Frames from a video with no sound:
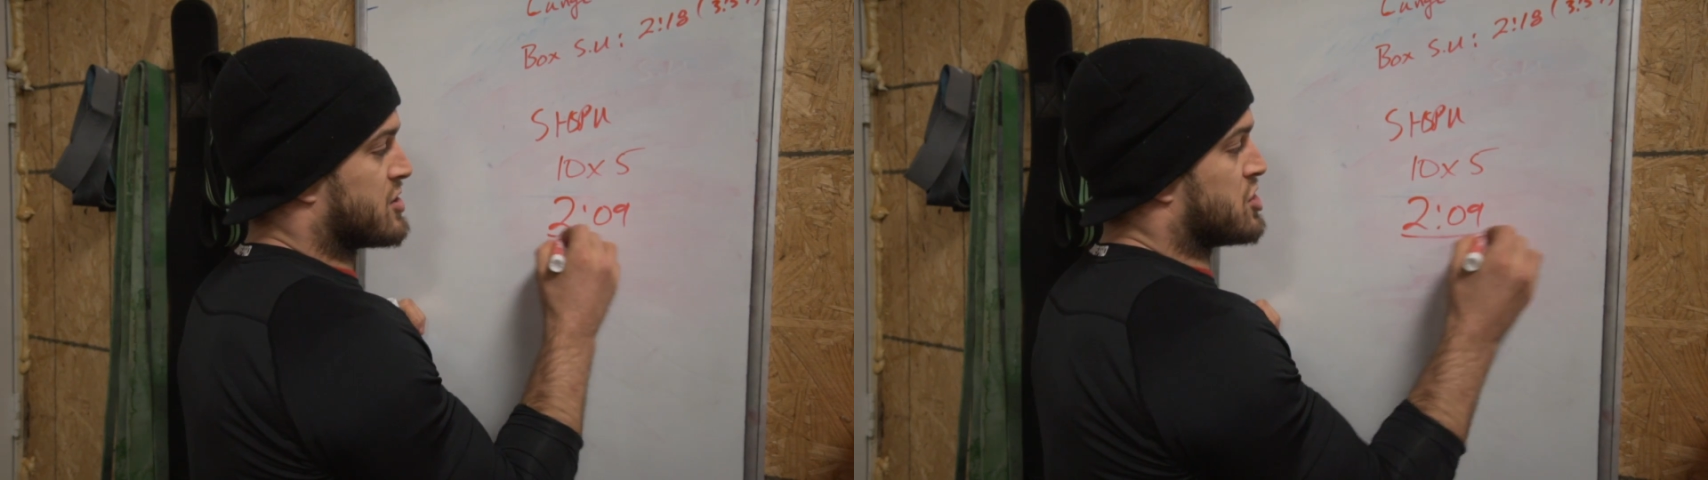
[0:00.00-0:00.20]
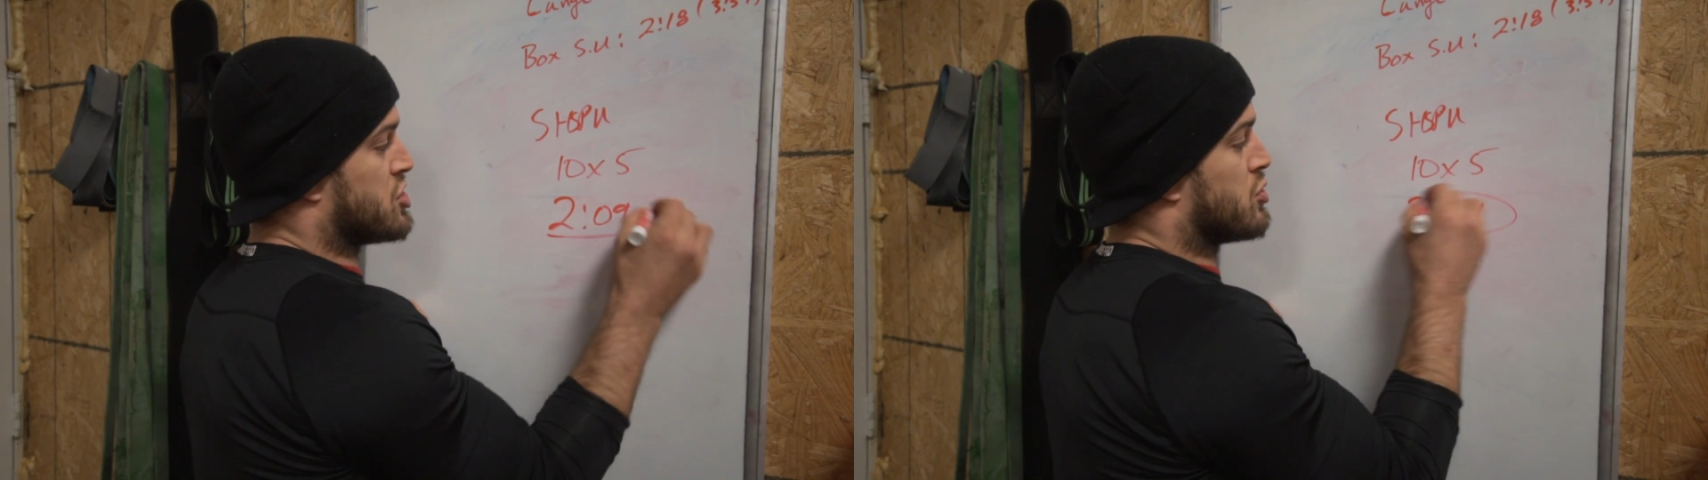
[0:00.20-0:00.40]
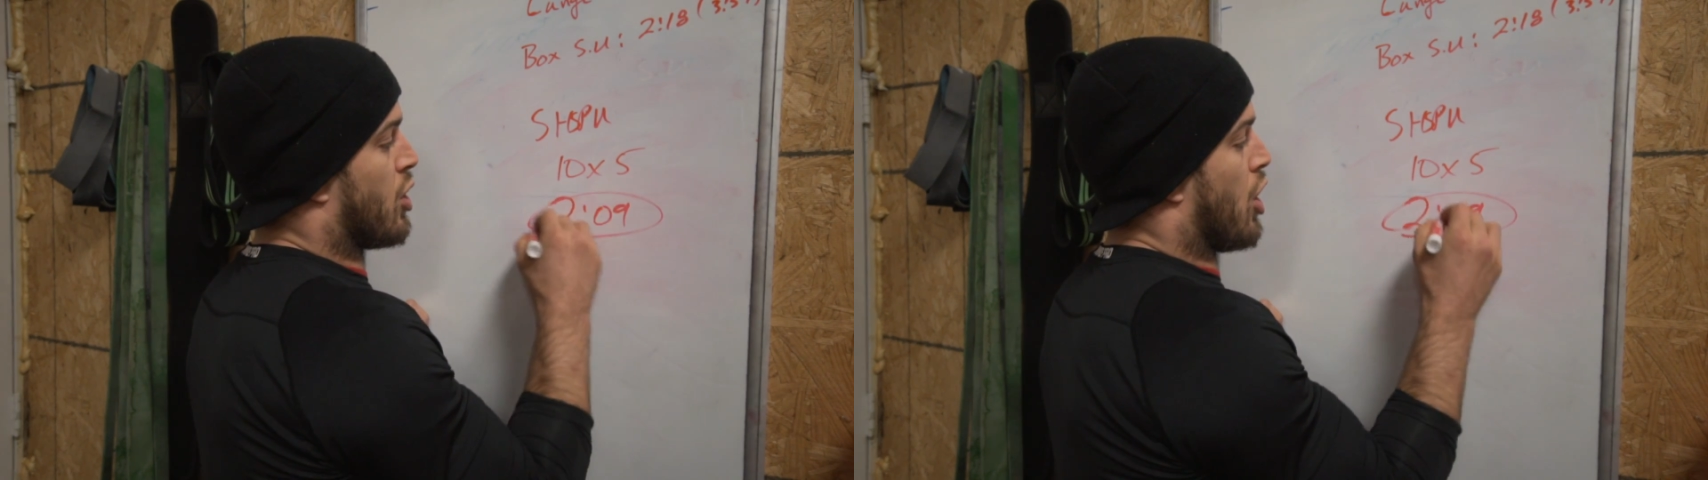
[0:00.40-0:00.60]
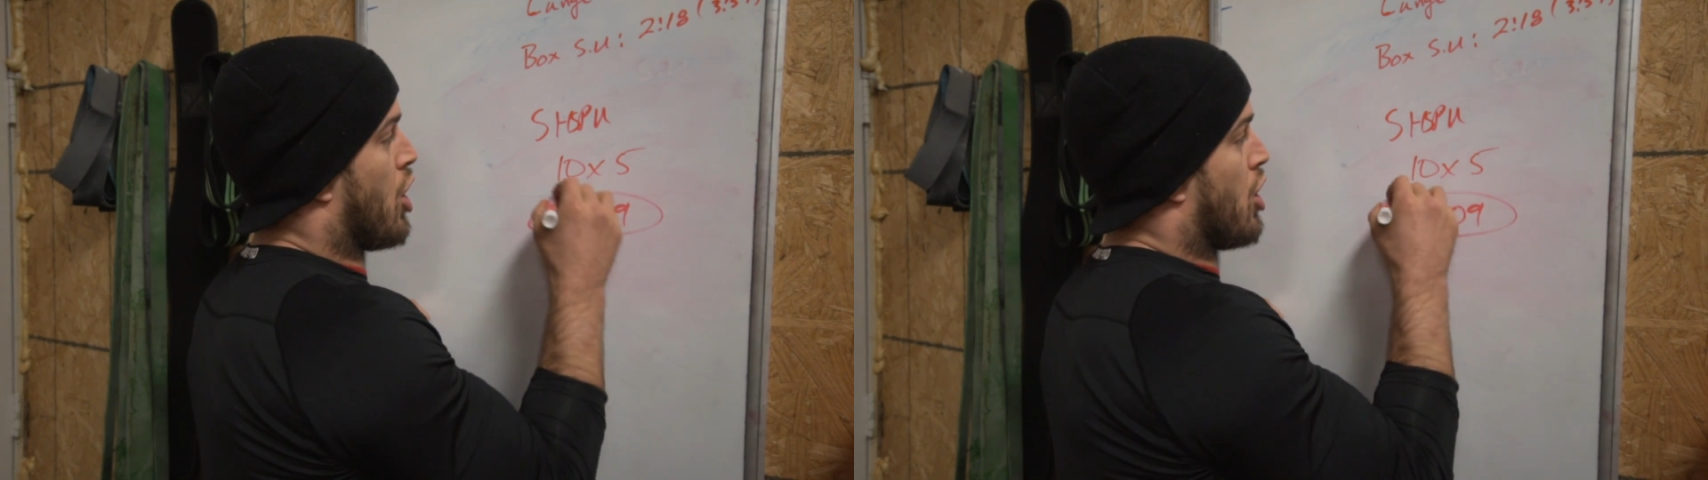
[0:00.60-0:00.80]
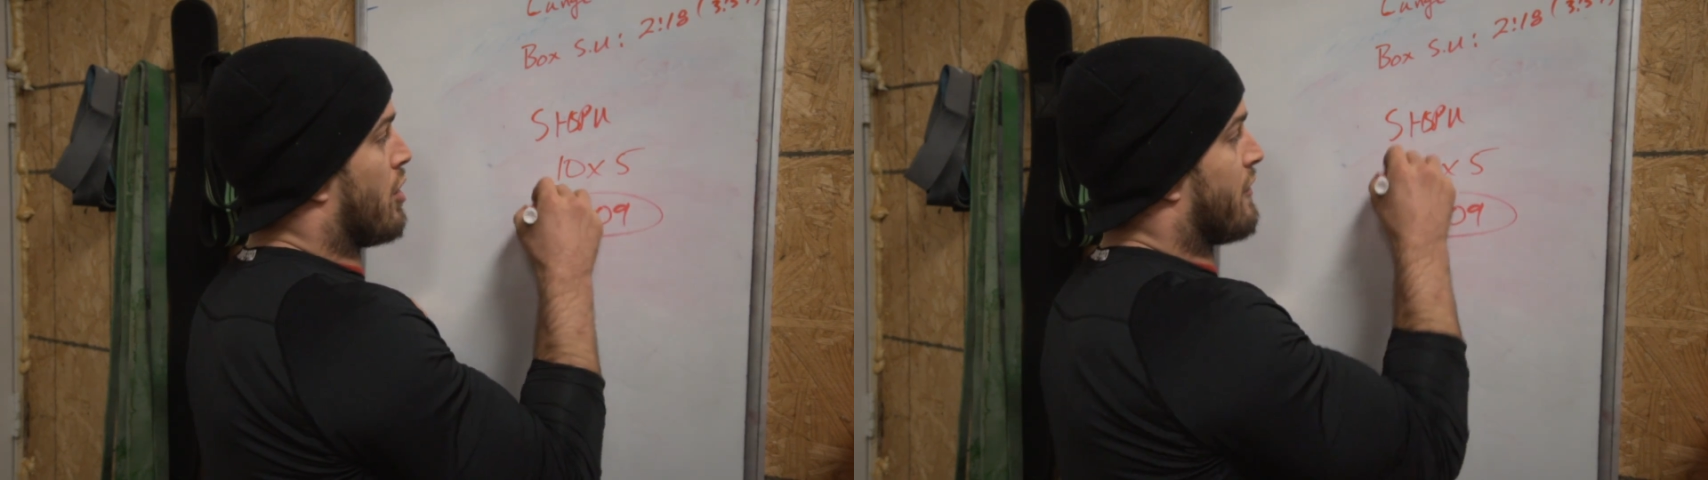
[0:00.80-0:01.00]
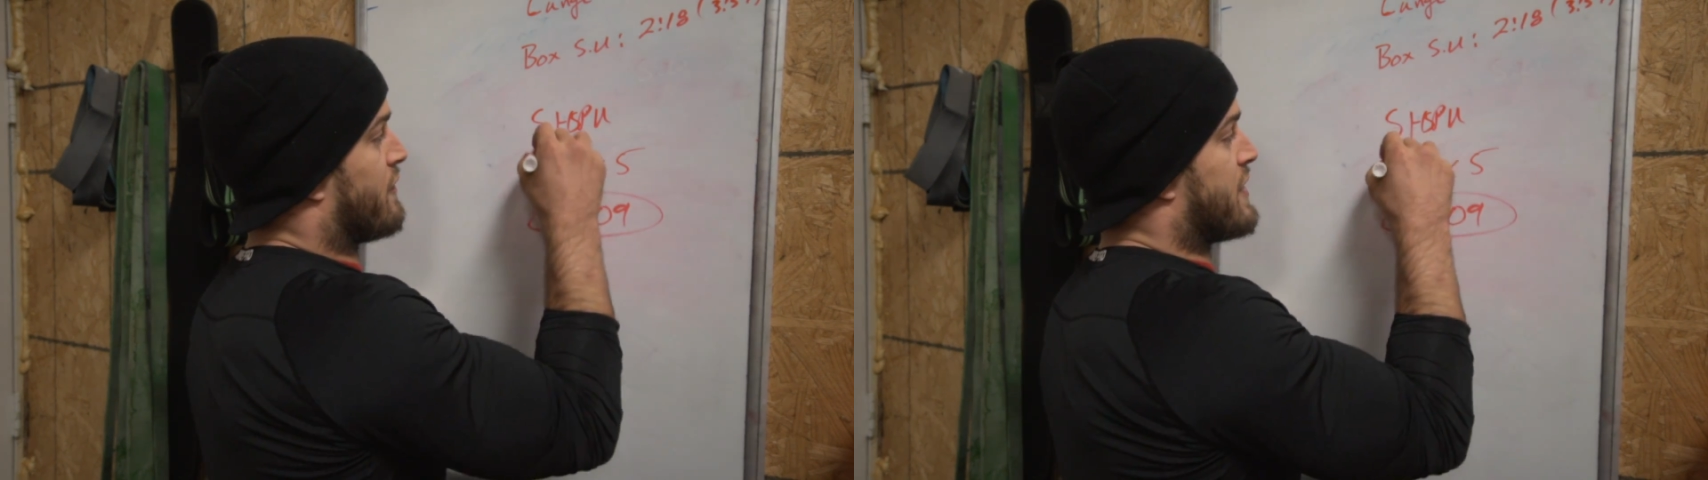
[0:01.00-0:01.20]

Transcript: to do all